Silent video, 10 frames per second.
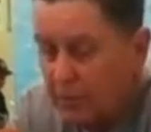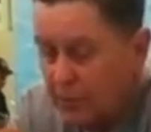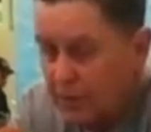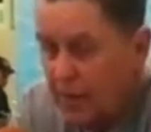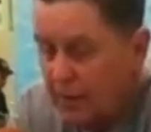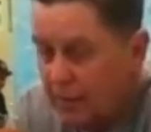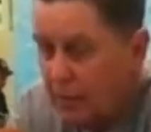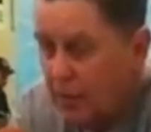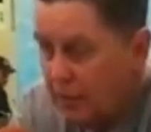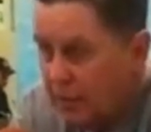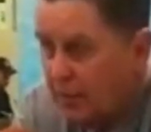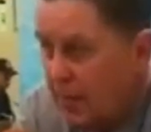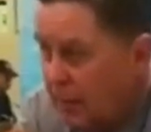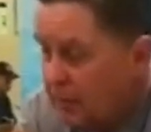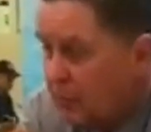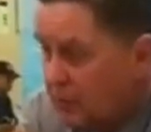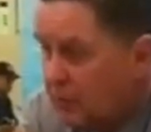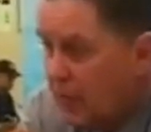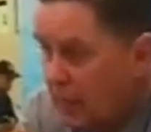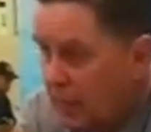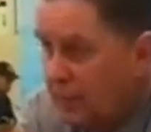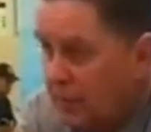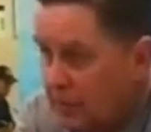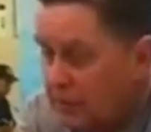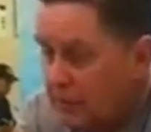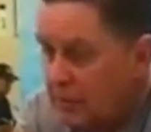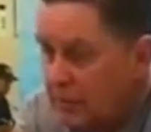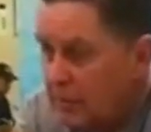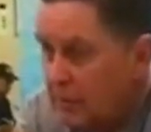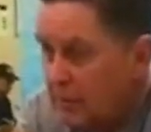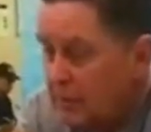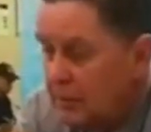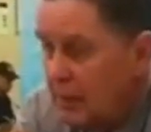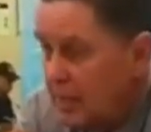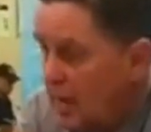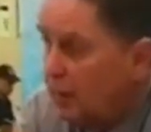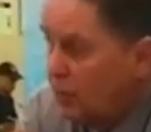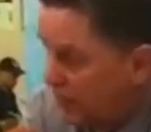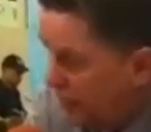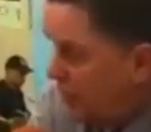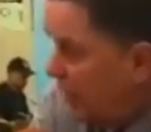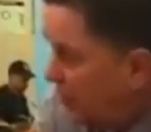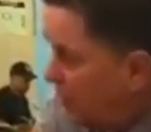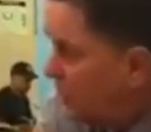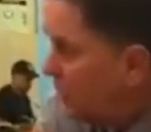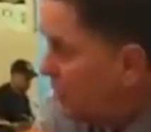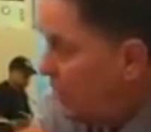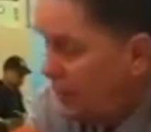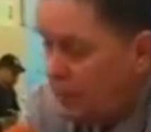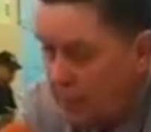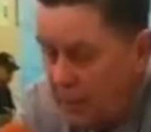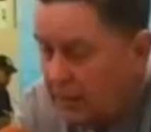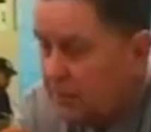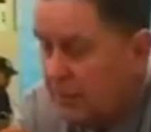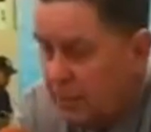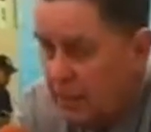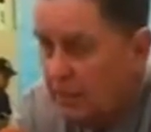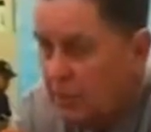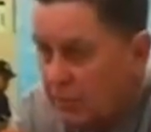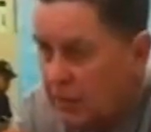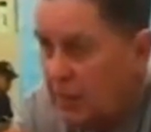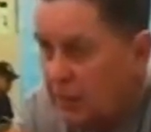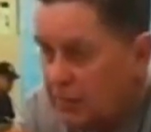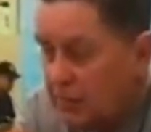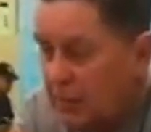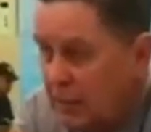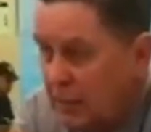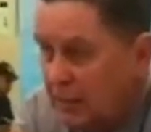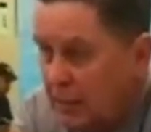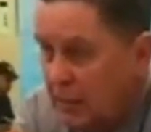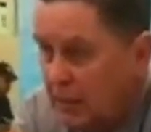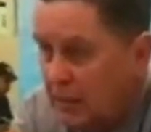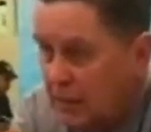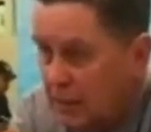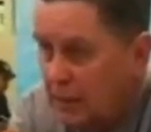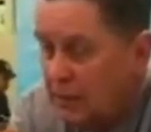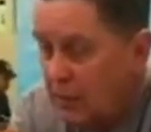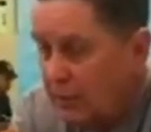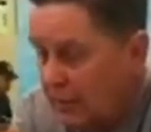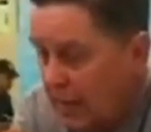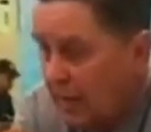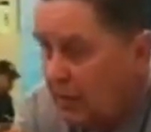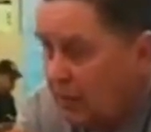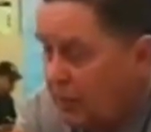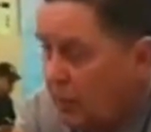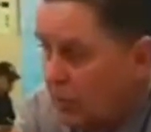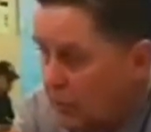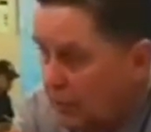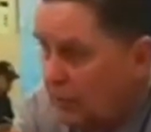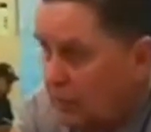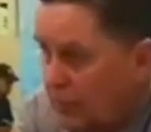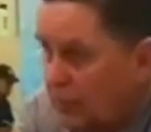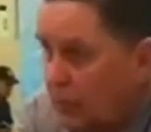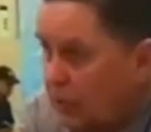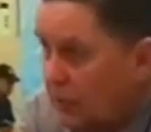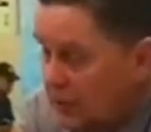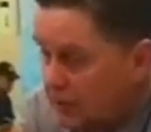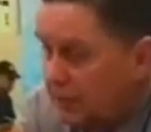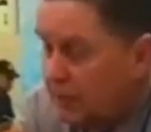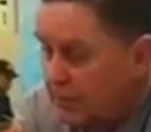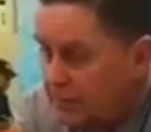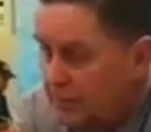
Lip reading: we made a point to come out and really try to limit the number of attempts, not the makes, but the number of attempts. And we did that a little bit more. We were a little bit more disciplined